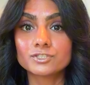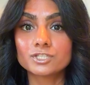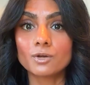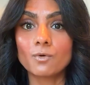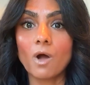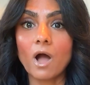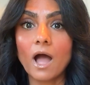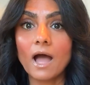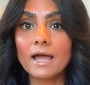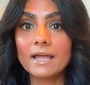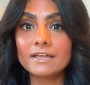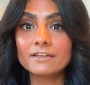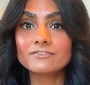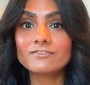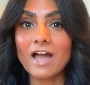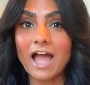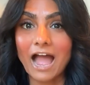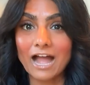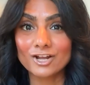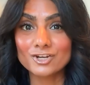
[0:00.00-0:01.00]
So
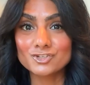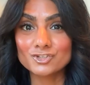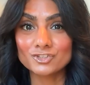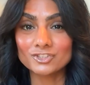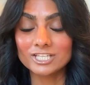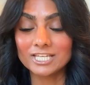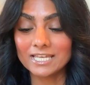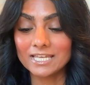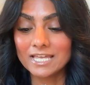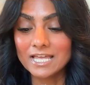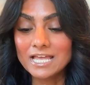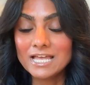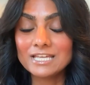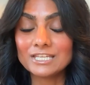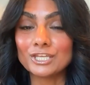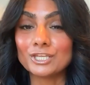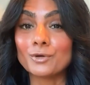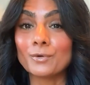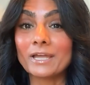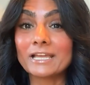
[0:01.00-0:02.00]
I've actually,
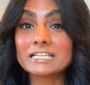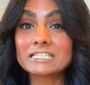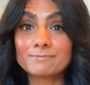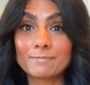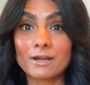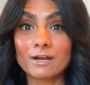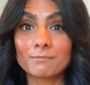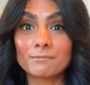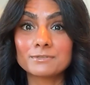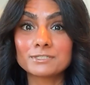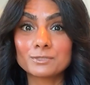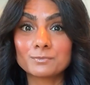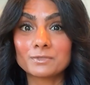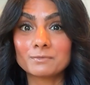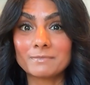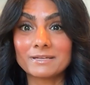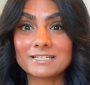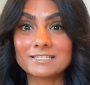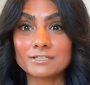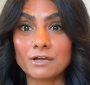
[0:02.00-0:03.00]
experimented
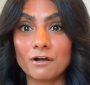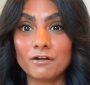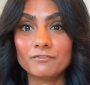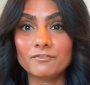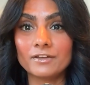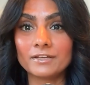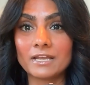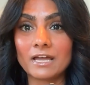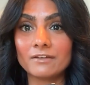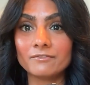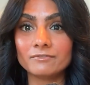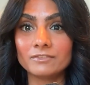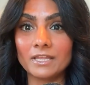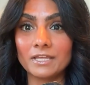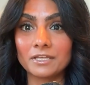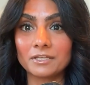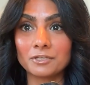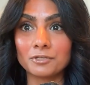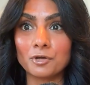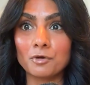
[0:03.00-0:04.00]
with myself, and I've
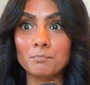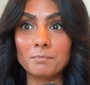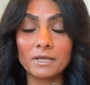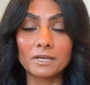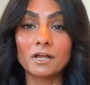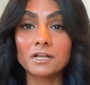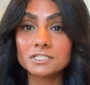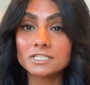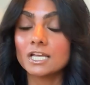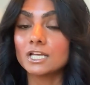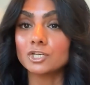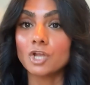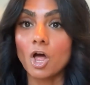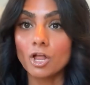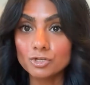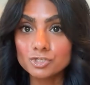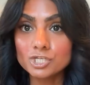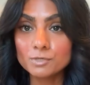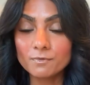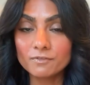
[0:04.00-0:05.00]
been on
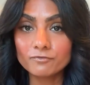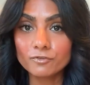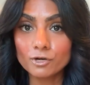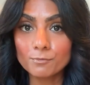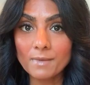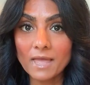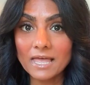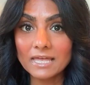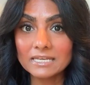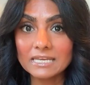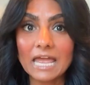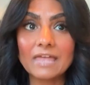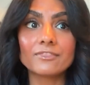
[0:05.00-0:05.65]
technology before bed,